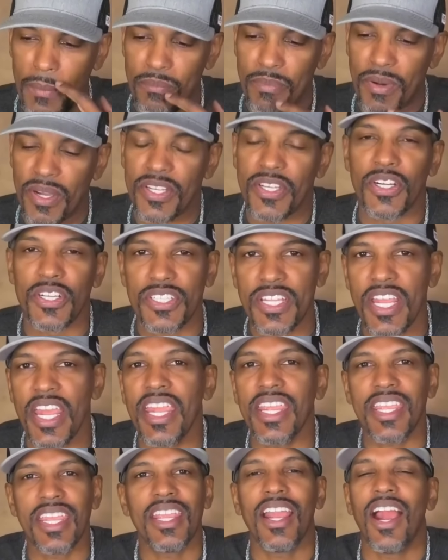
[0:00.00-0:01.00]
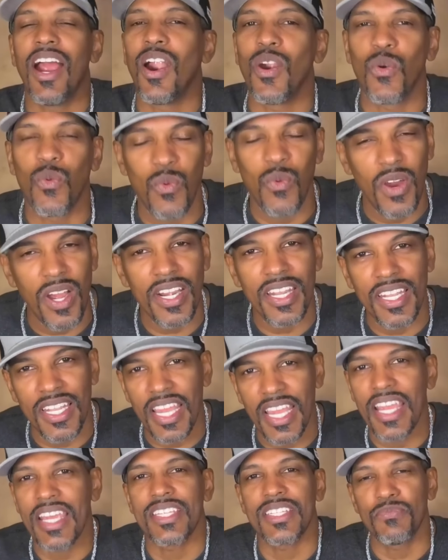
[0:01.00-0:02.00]
but they're taking our one
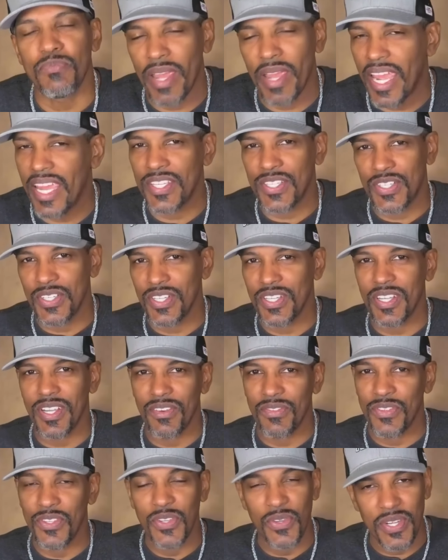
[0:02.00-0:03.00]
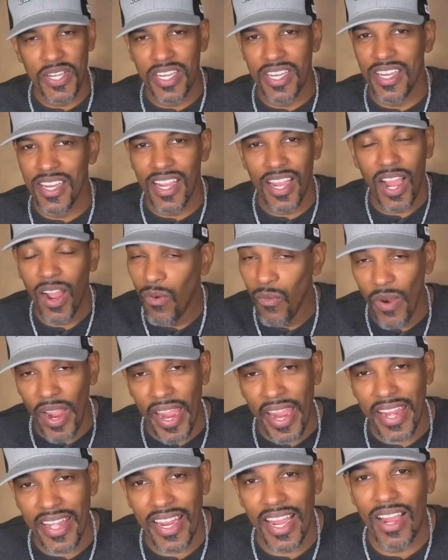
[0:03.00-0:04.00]
last bastion of unity
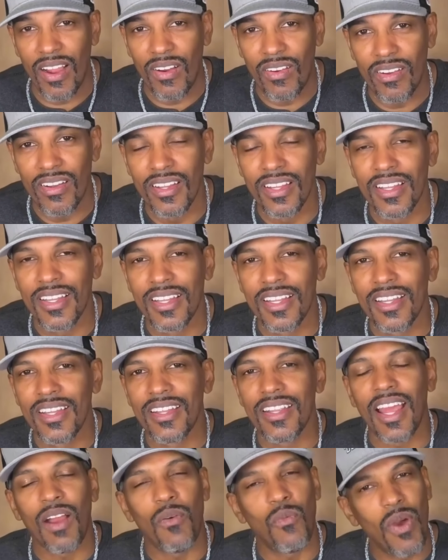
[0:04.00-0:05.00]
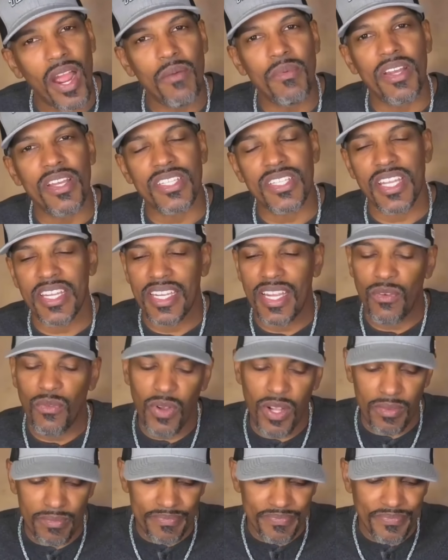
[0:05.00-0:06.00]
away now. And why am I saying that?
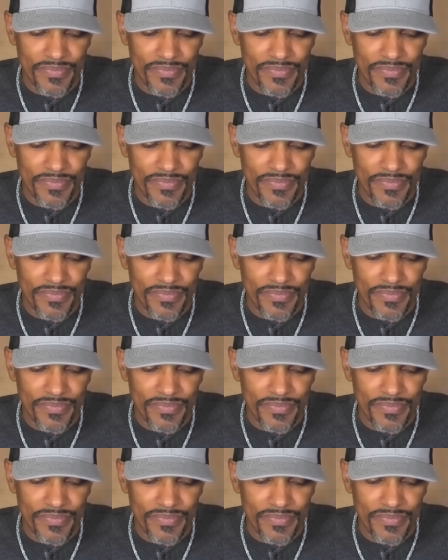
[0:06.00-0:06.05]
Well,